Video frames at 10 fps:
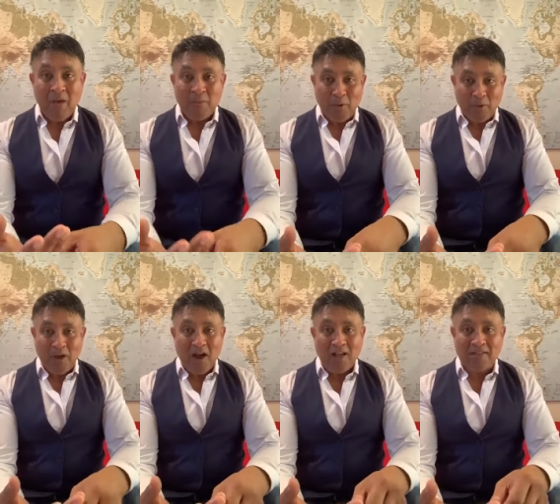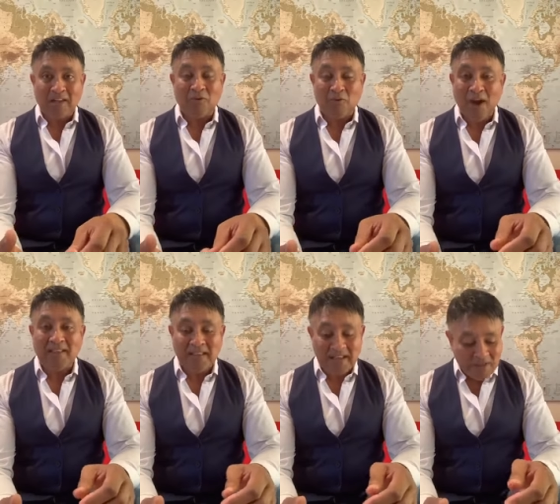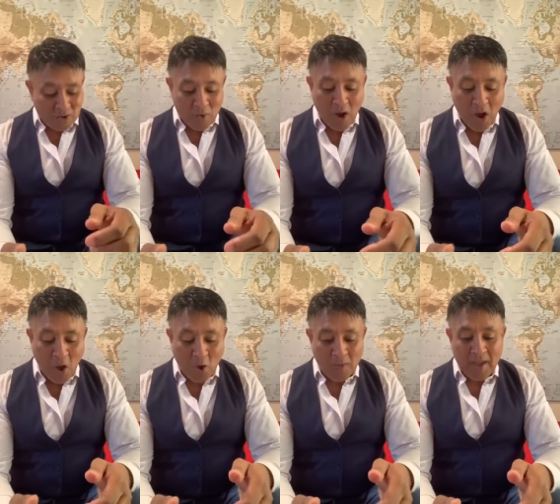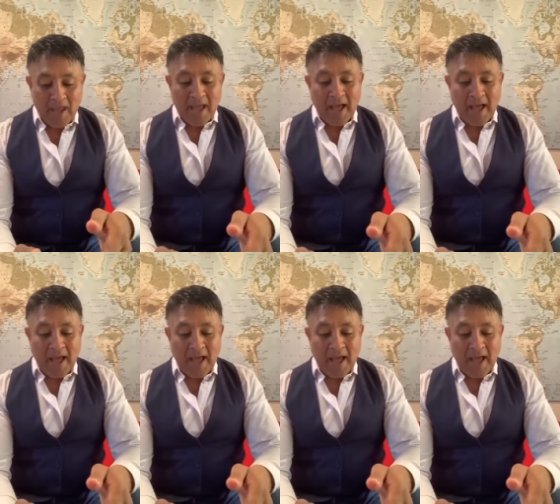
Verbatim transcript: broadcasting right into your home.